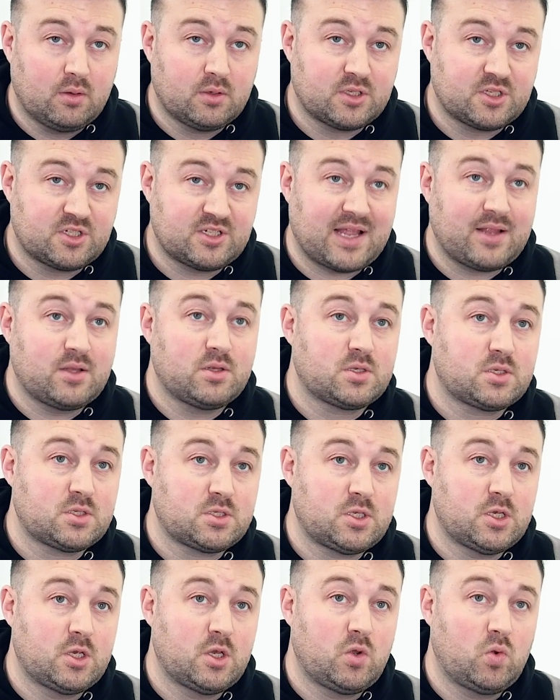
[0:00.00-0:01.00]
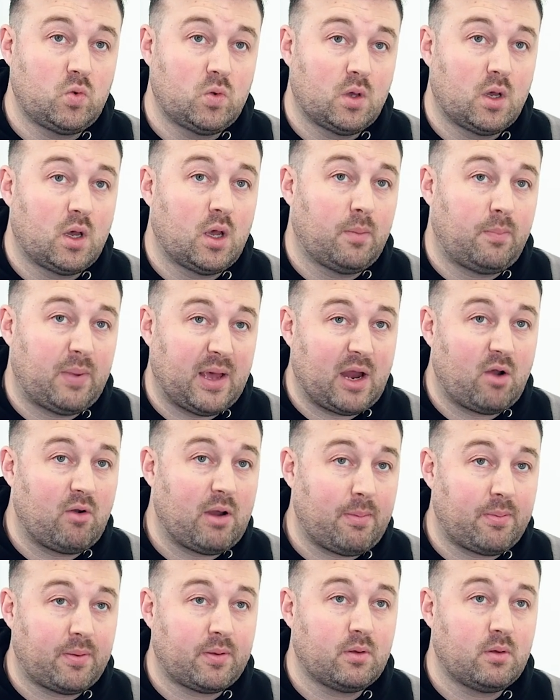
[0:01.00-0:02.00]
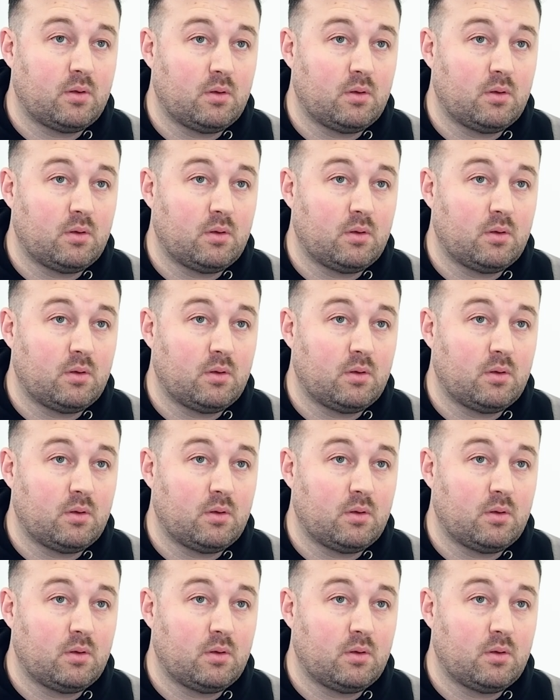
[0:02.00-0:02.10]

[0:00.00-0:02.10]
sense to a Power App.